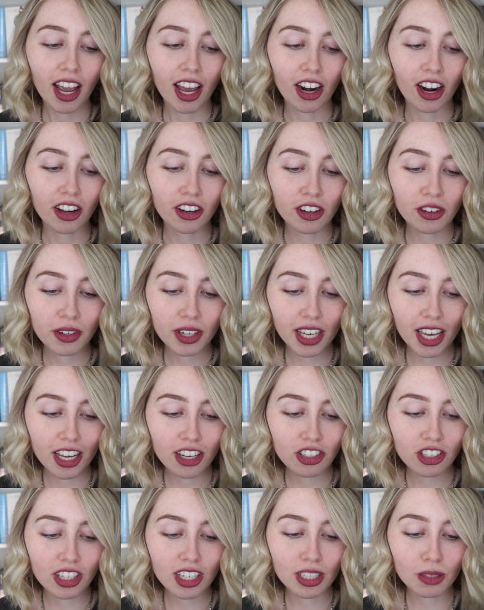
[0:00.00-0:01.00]
And on no
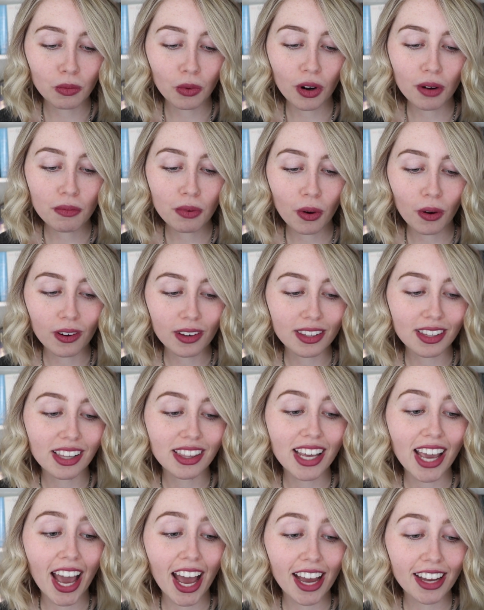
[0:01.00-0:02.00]
occasion is more important than
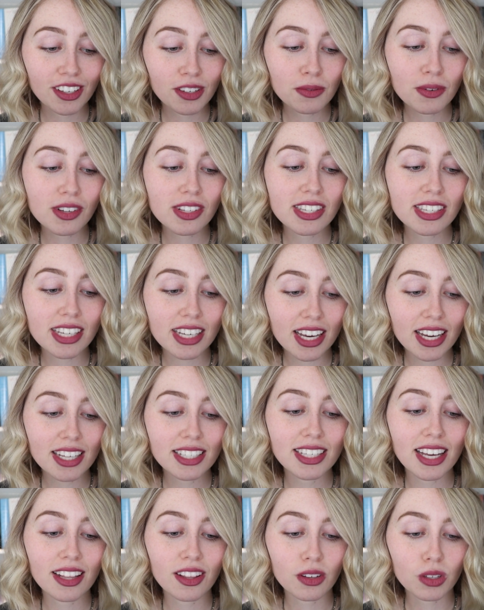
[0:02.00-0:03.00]
the annual Dia
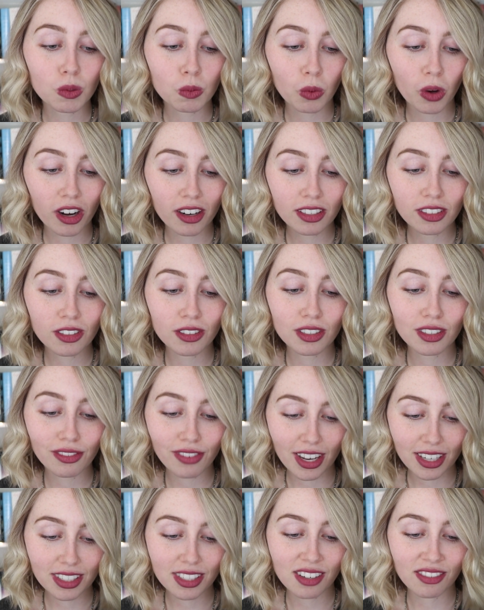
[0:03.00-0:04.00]
de los Muertos
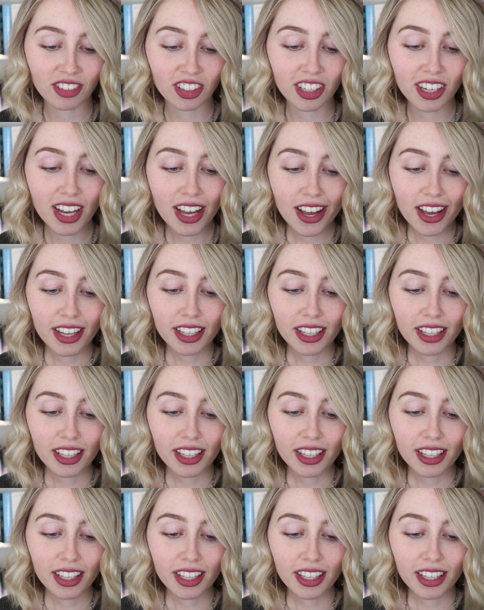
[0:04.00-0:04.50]
festival.